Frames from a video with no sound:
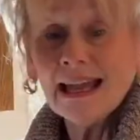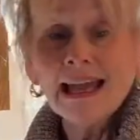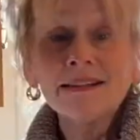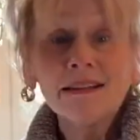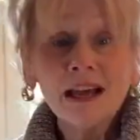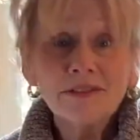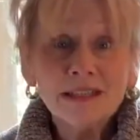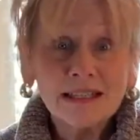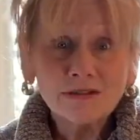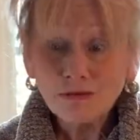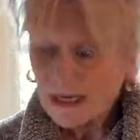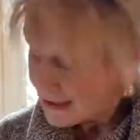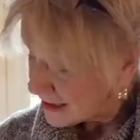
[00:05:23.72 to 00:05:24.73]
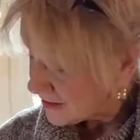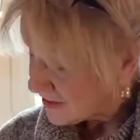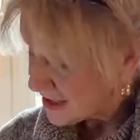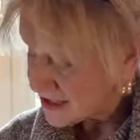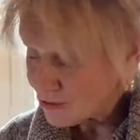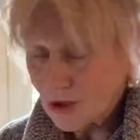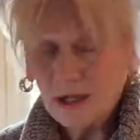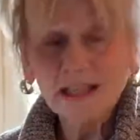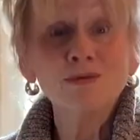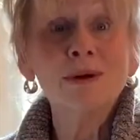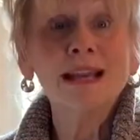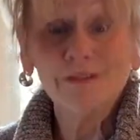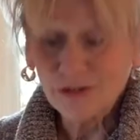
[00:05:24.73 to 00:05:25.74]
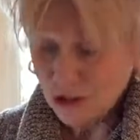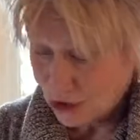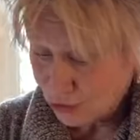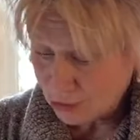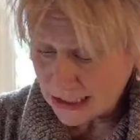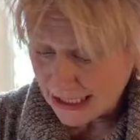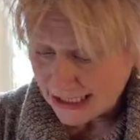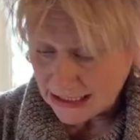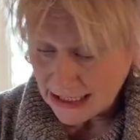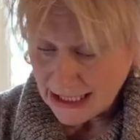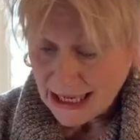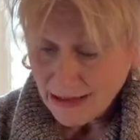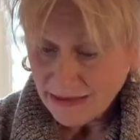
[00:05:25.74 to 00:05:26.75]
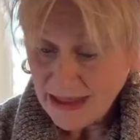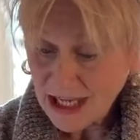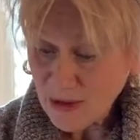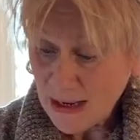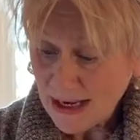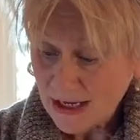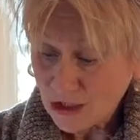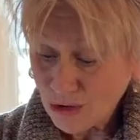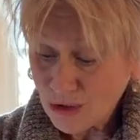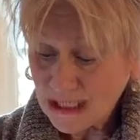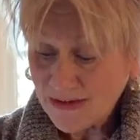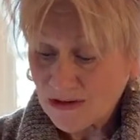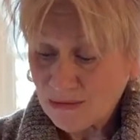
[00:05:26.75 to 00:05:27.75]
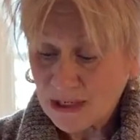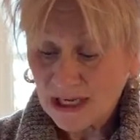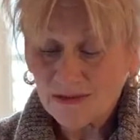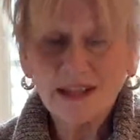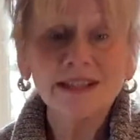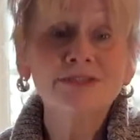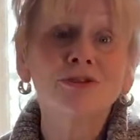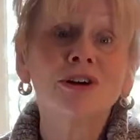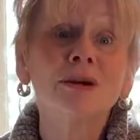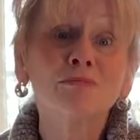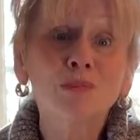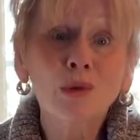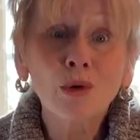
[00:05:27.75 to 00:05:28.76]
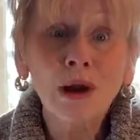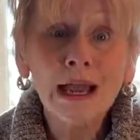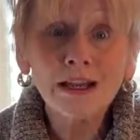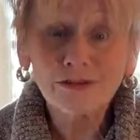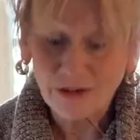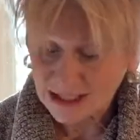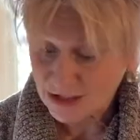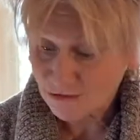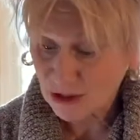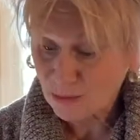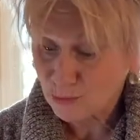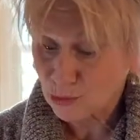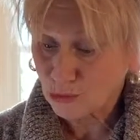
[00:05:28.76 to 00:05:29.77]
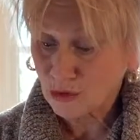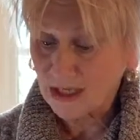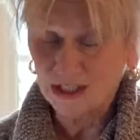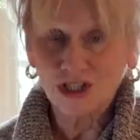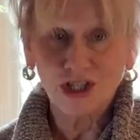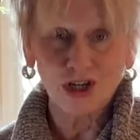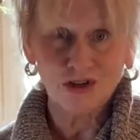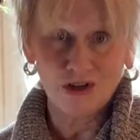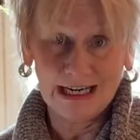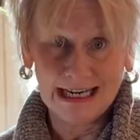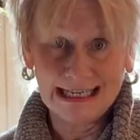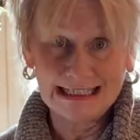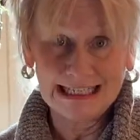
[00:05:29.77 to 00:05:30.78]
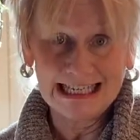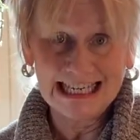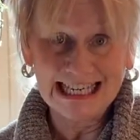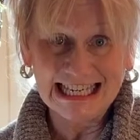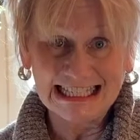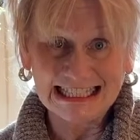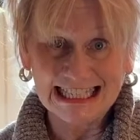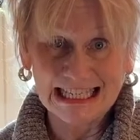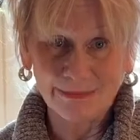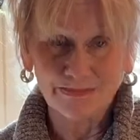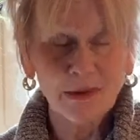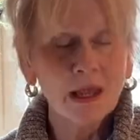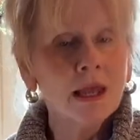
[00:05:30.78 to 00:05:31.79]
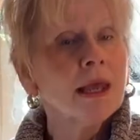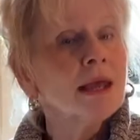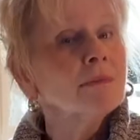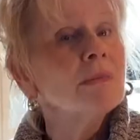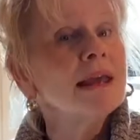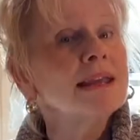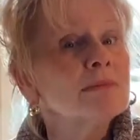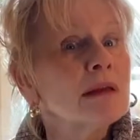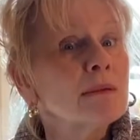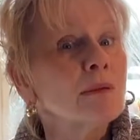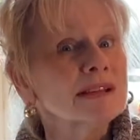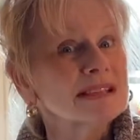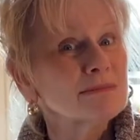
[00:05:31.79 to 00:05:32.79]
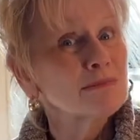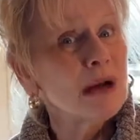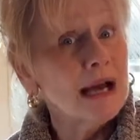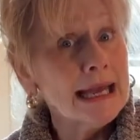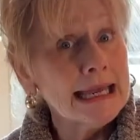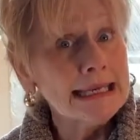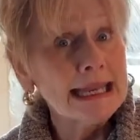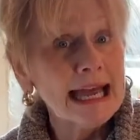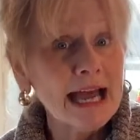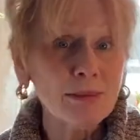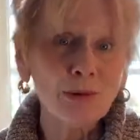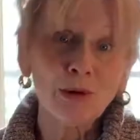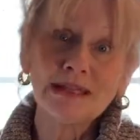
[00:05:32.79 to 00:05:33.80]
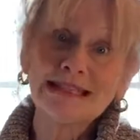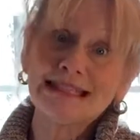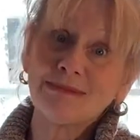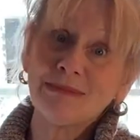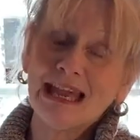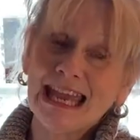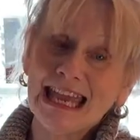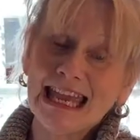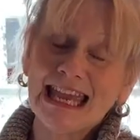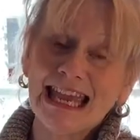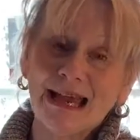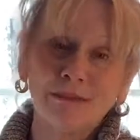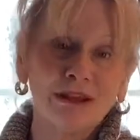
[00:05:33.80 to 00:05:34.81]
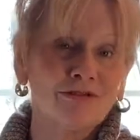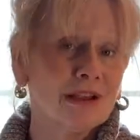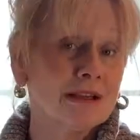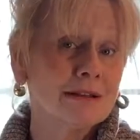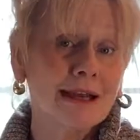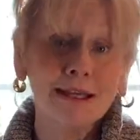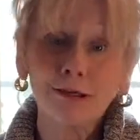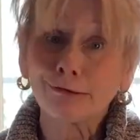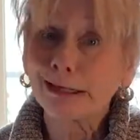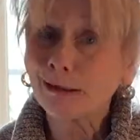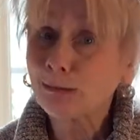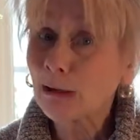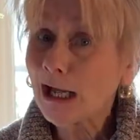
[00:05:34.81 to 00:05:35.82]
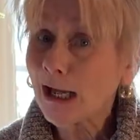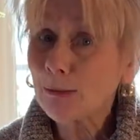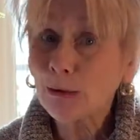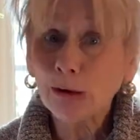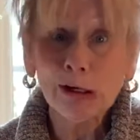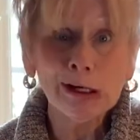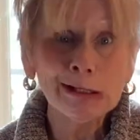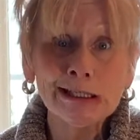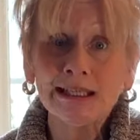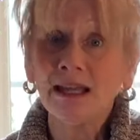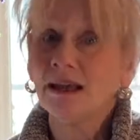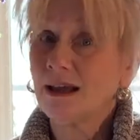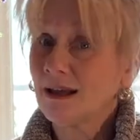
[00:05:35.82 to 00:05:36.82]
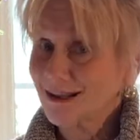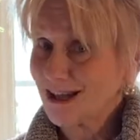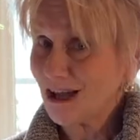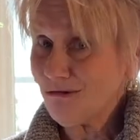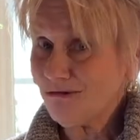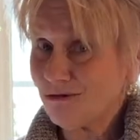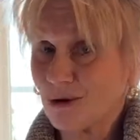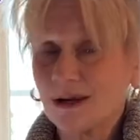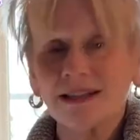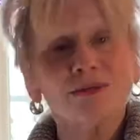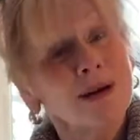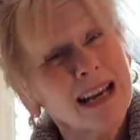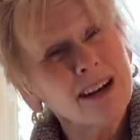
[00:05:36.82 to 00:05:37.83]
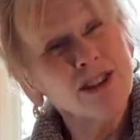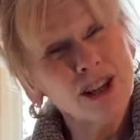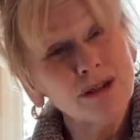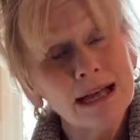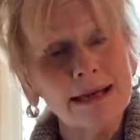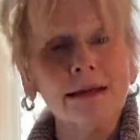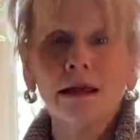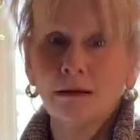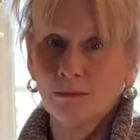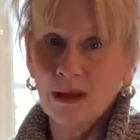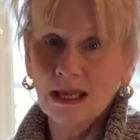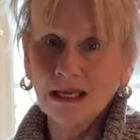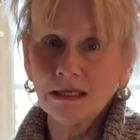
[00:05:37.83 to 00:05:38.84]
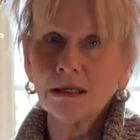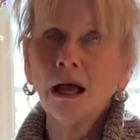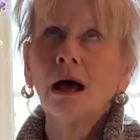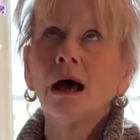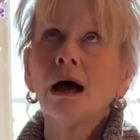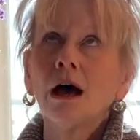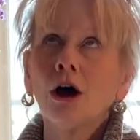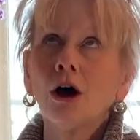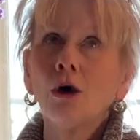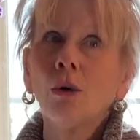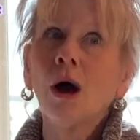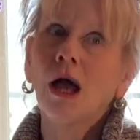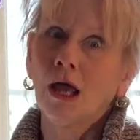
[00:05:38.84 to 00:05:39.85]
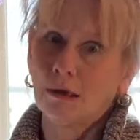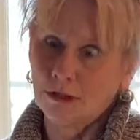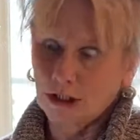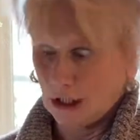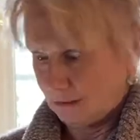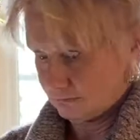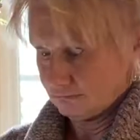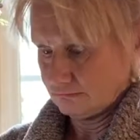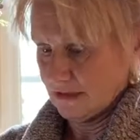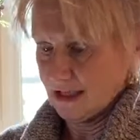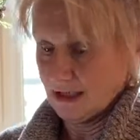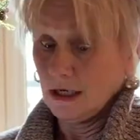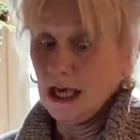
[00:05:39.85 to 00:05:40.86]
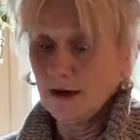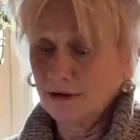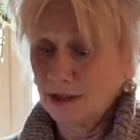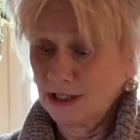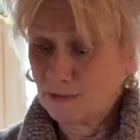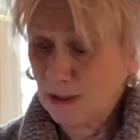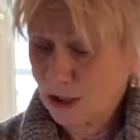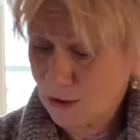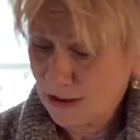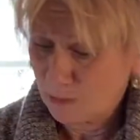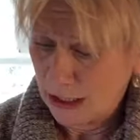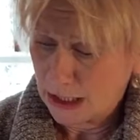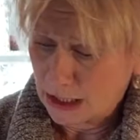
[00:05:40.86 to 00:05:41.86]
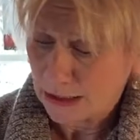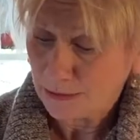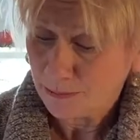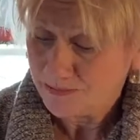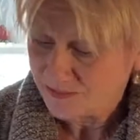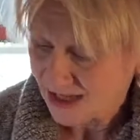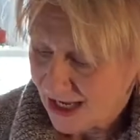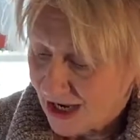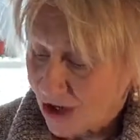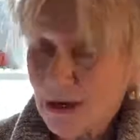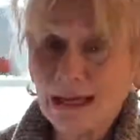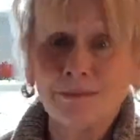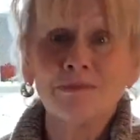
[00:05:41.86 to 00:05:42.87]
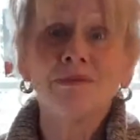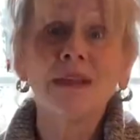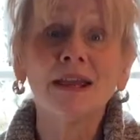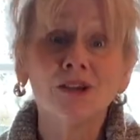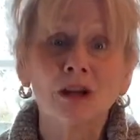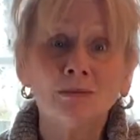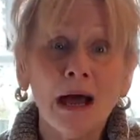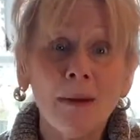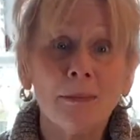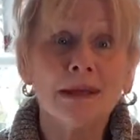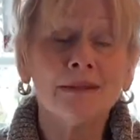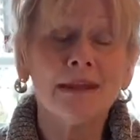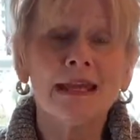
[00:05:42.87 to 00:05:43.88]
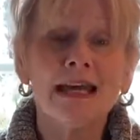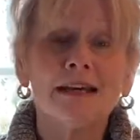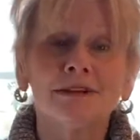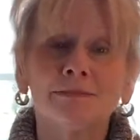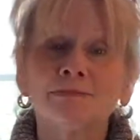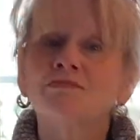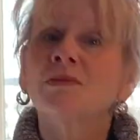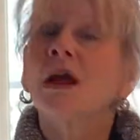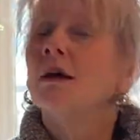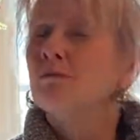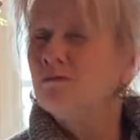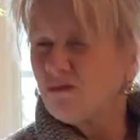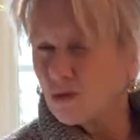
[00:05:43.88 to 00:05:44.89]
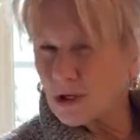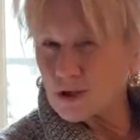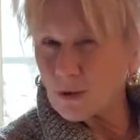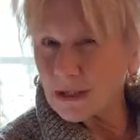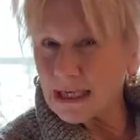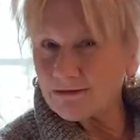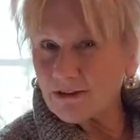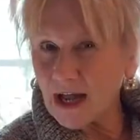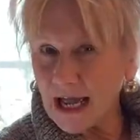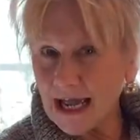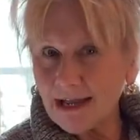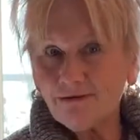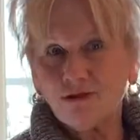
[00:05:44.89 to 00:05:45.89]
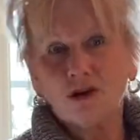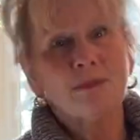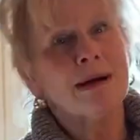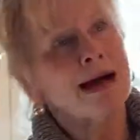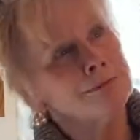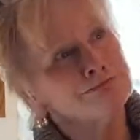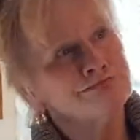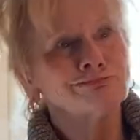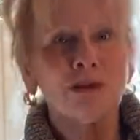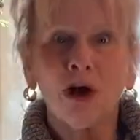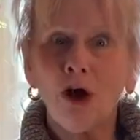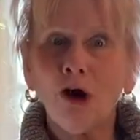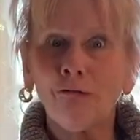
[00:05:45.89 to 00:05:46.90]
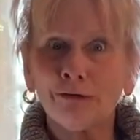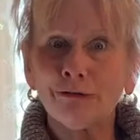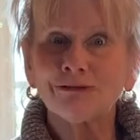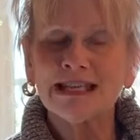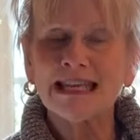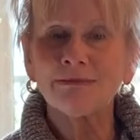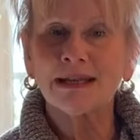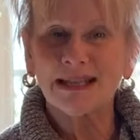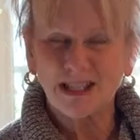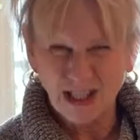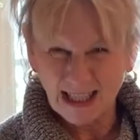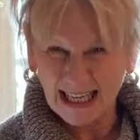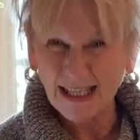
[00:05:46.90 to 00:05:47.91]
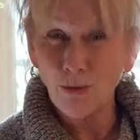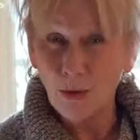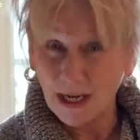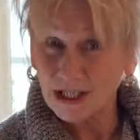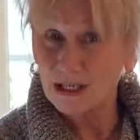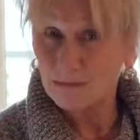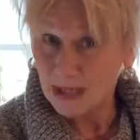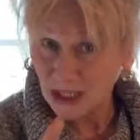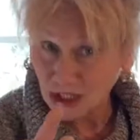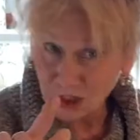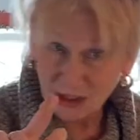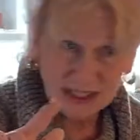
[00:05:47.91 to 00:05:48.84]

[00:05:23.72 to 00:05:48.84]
And nothing is right, nothing is wrong. It's whatever you like. Think about it. You could even make this for a breakfast, for a brunch. Crazy easy. Make it maybe with some pineapple and some ham. If you like green pepper or onion, go for it. It's whatever you like. Bacon, OMG. Everything's better with bacon. All right, now you're going to pop it in the oven. 425 for about 15 minutes. Just kind of watch it. Make sure